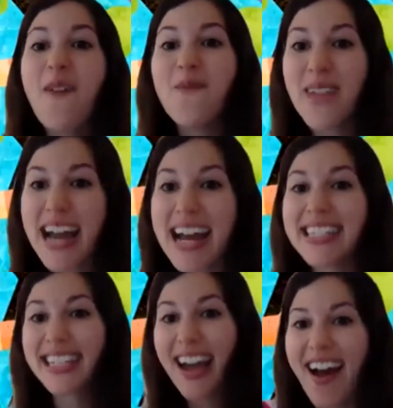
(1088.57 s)

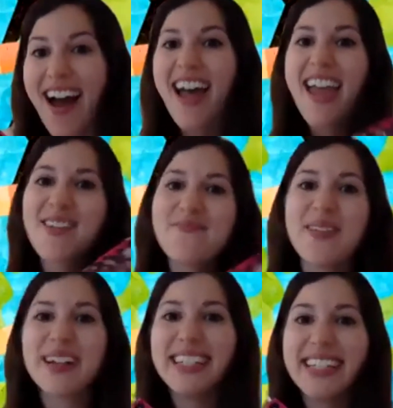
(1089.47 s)
Mask on,
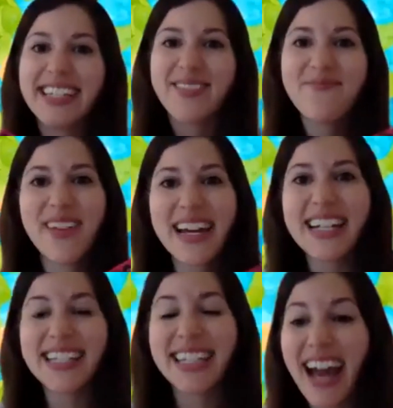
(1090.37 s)
put your
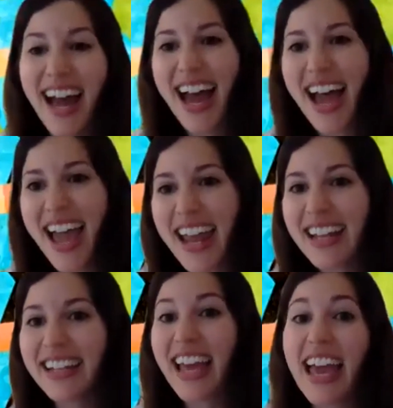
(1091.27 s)
mask
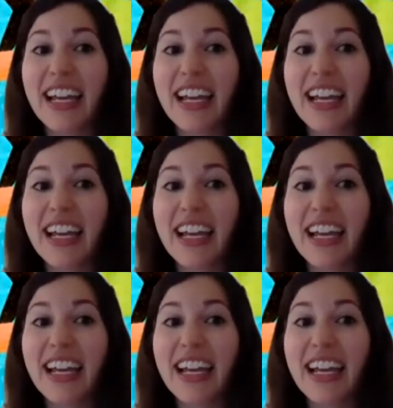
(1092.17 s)
on.